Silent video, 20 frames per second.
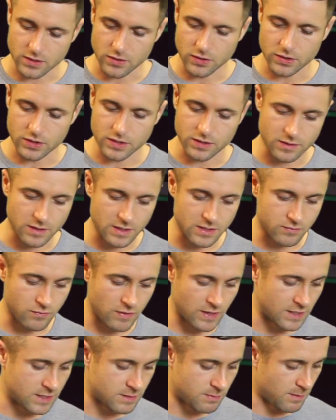it's good, it's
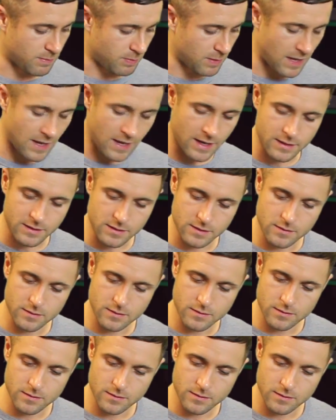ready to be played.